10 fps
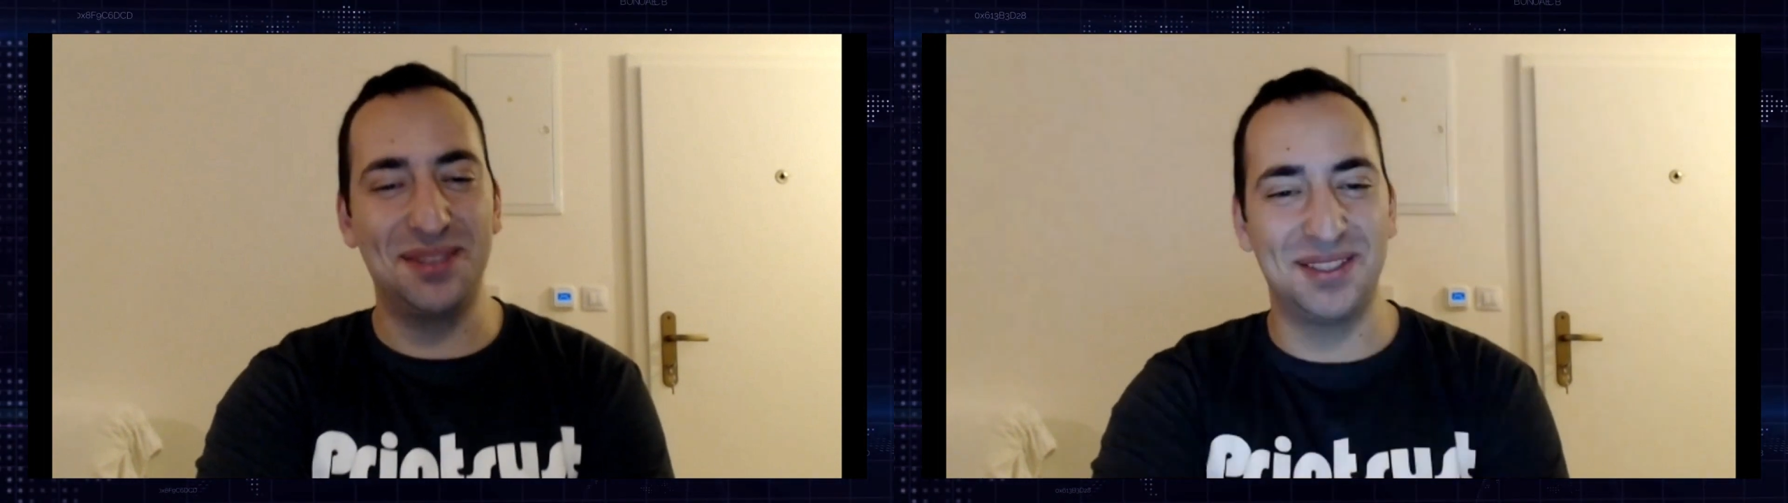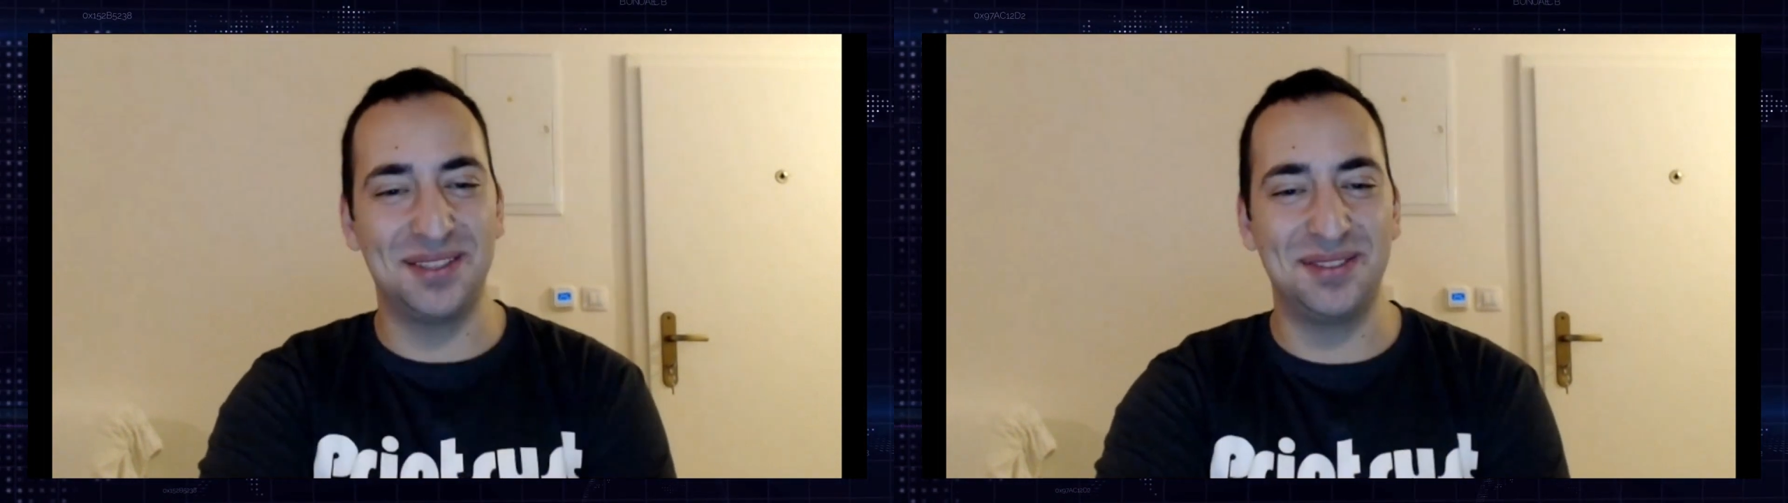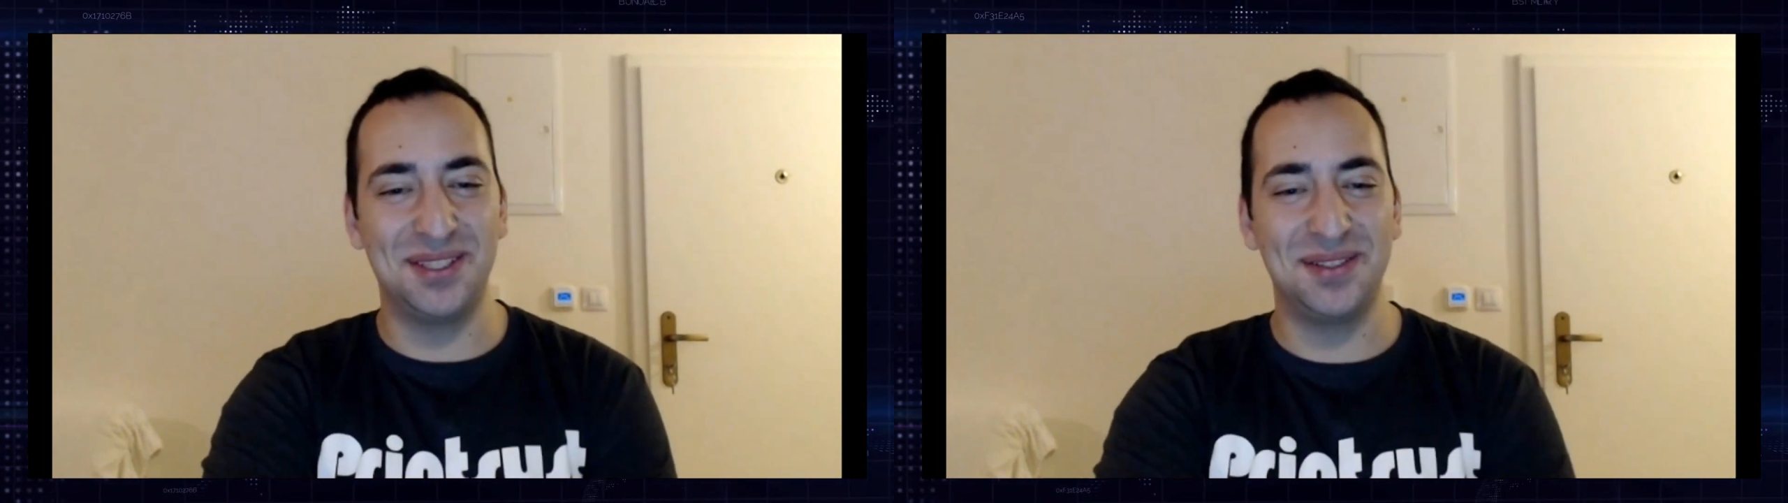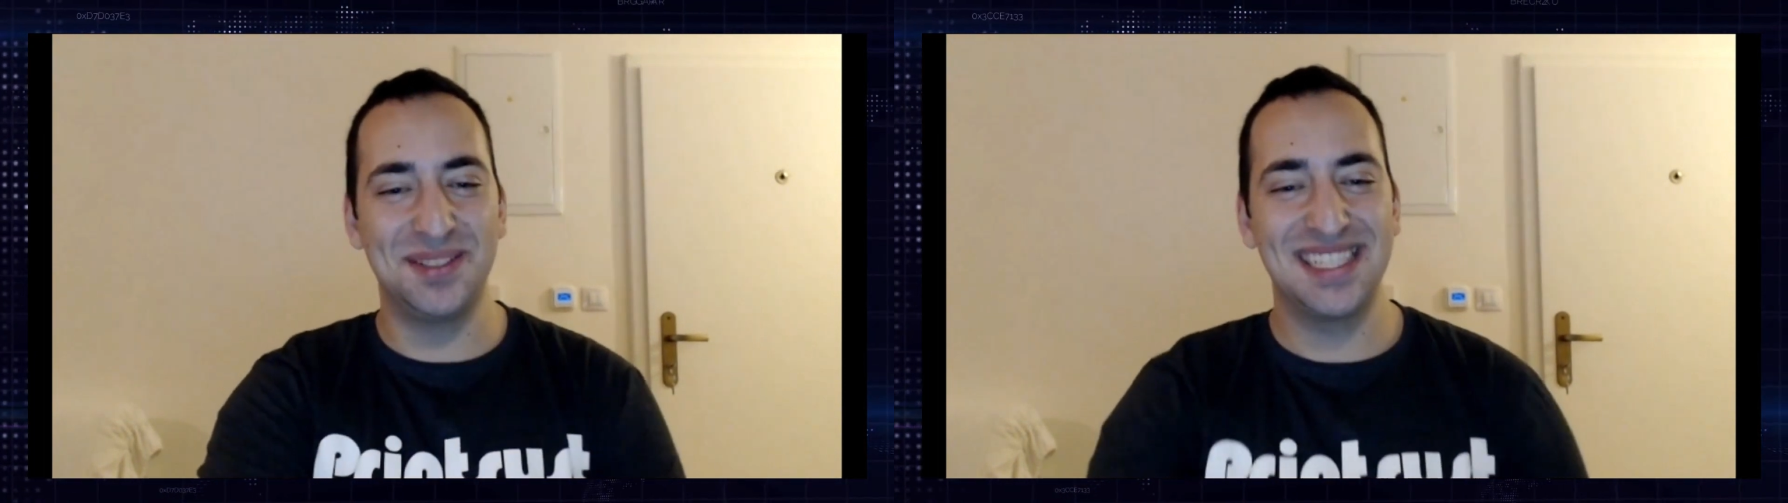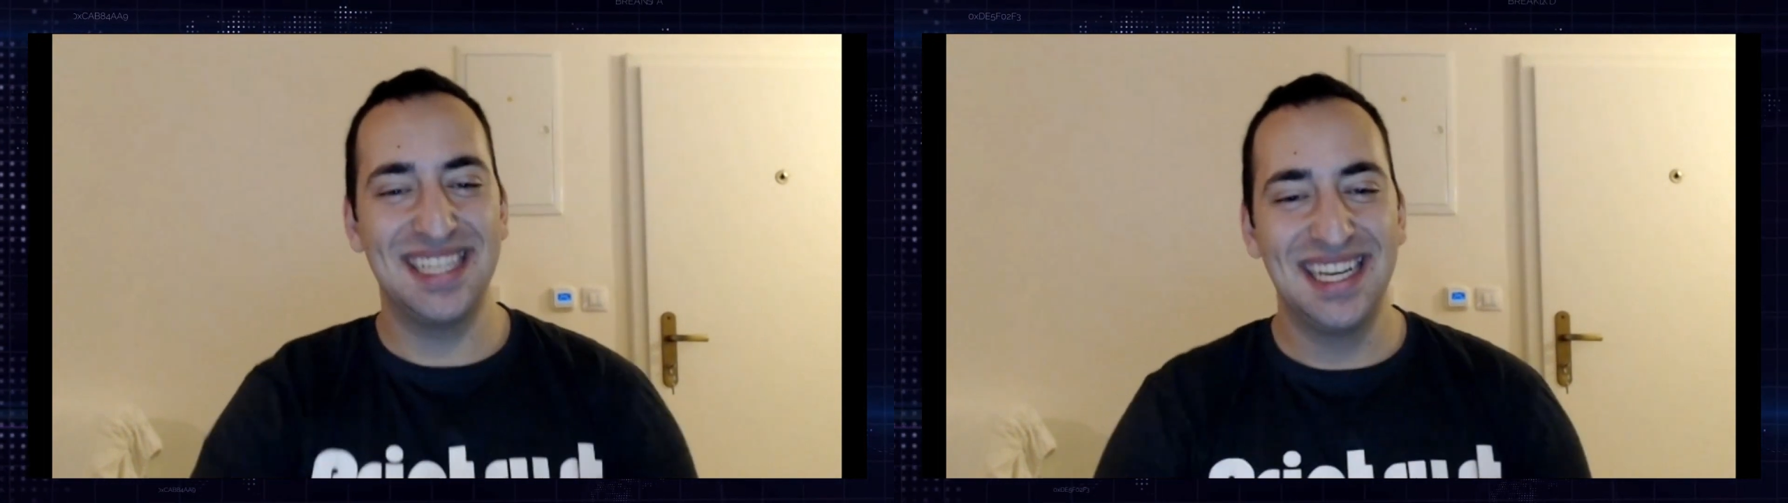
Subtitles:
all of those.